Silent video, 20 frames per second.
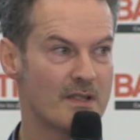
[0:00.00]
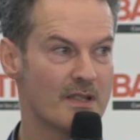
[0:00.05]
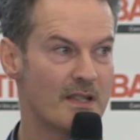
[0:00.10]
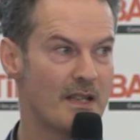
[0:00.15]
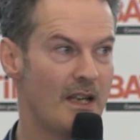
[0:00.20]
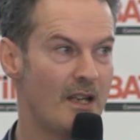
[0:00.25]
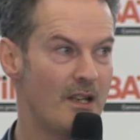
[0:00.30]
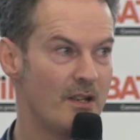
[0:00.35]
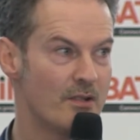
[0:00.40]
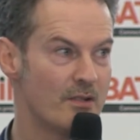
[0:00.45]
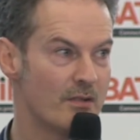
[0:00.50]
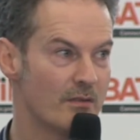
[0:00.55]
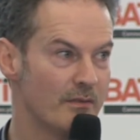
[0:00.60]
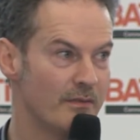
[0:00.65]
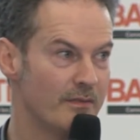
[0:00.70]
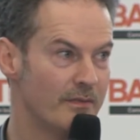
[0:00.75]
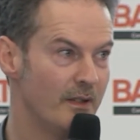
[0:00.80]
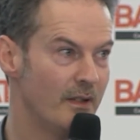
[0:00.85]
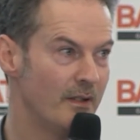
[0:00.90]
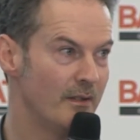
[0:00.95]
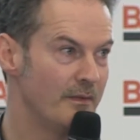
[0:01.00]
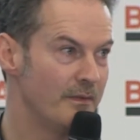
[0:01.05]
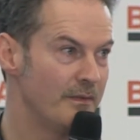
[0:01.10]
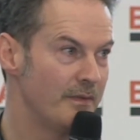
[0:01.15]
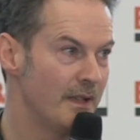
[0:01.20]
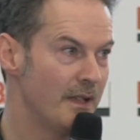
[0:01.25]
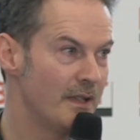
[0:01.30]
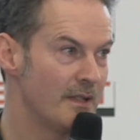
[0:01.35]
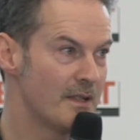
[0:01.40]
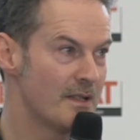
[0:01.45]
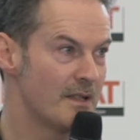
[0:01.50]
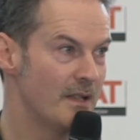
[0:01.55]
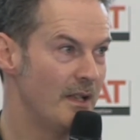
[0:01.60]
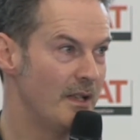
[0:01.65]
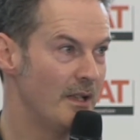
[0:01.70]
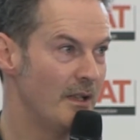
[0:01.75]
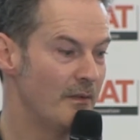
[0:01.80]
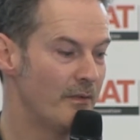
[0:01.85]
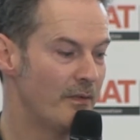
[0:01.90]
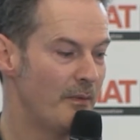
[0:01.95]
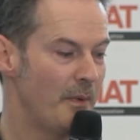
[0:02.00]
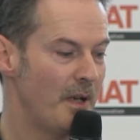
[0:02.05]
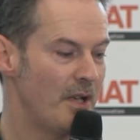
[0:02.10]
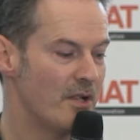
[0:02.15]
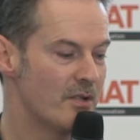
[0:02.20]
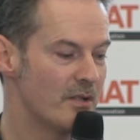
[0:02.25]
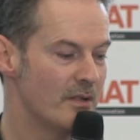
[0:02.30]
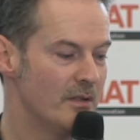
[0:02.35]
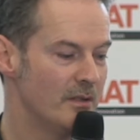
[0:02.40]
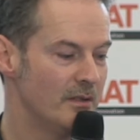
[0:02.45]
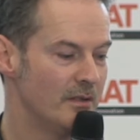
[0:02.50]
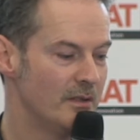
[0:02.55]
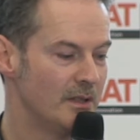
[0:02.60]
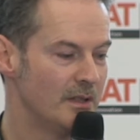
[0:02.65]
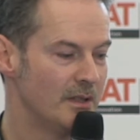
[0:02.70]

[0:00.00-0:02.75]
stage of design information,